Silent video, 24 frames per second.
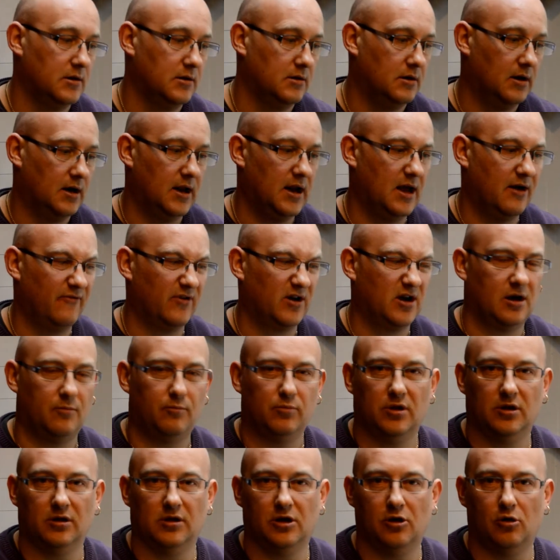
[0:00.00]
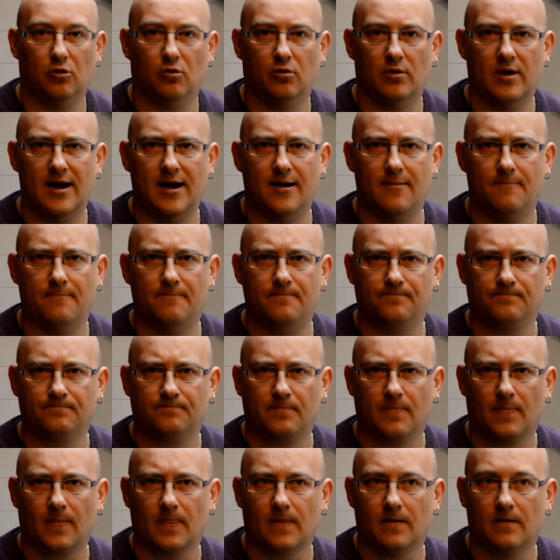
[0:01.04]
And I have a couple of little
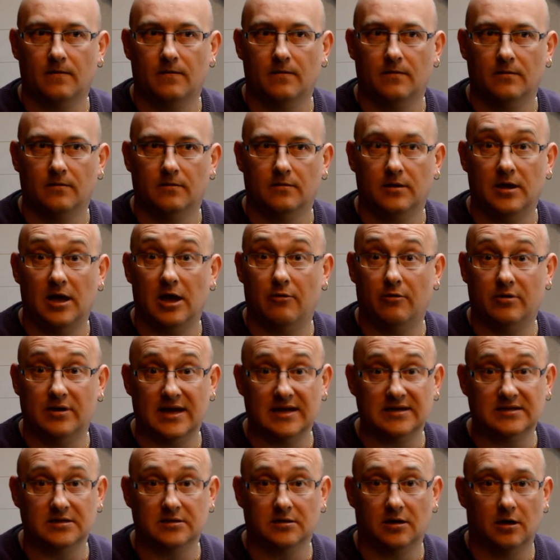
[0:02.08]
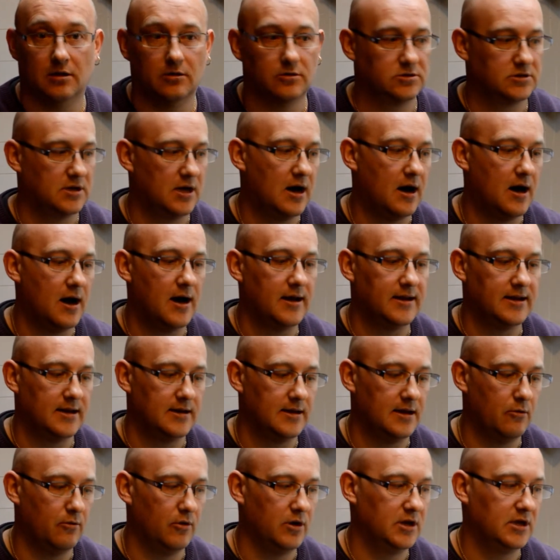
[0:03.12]
iridescent colours that I add in
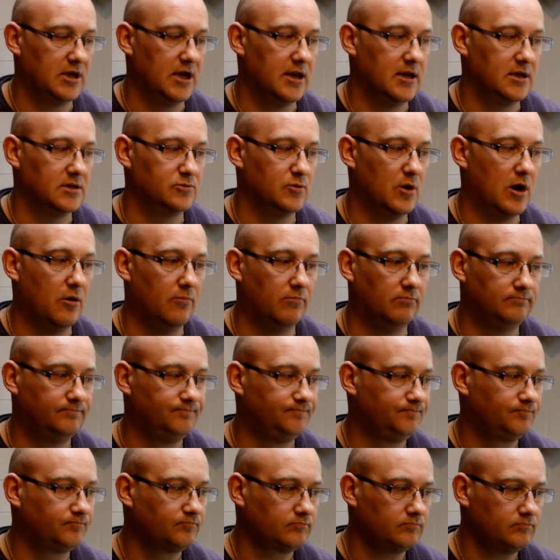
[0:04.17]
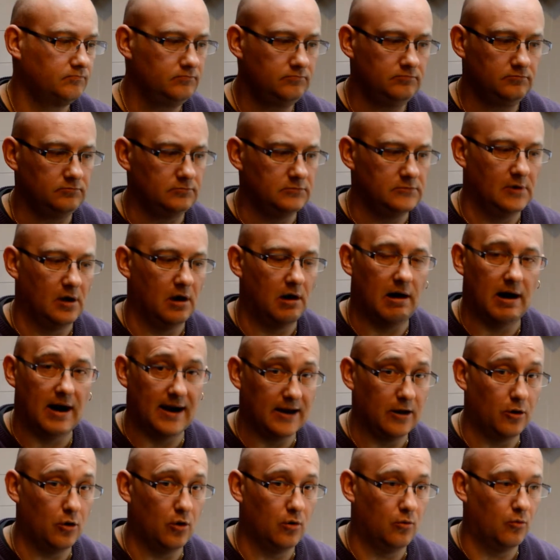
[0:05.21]
now and again as well. I
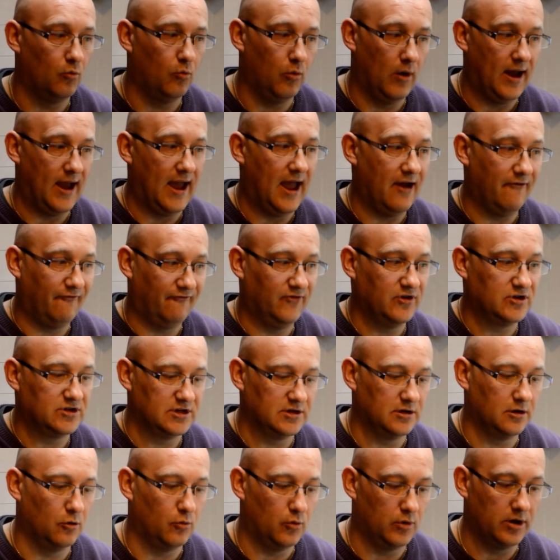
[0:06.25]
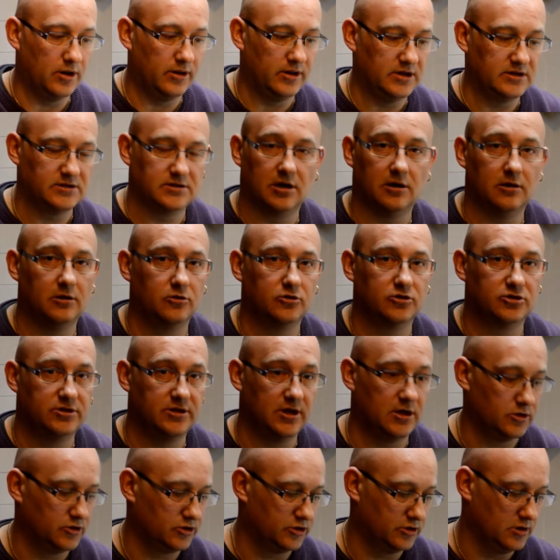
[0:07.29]
know what every single one of these colours
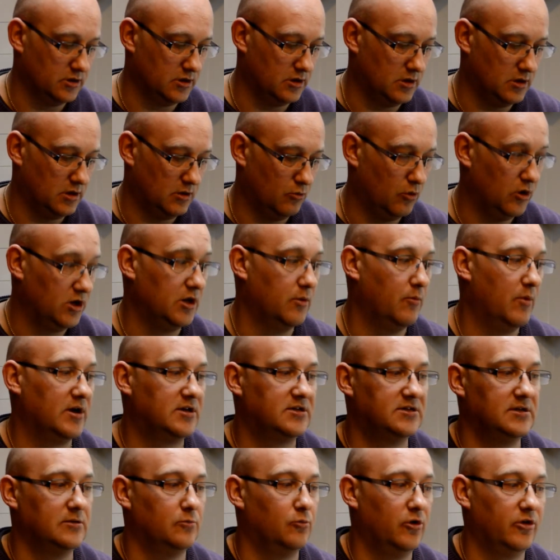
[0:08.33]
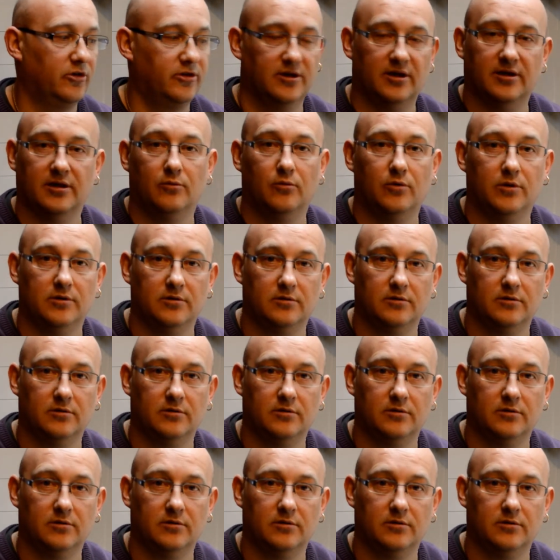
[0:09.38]
does when you mix it with the other one.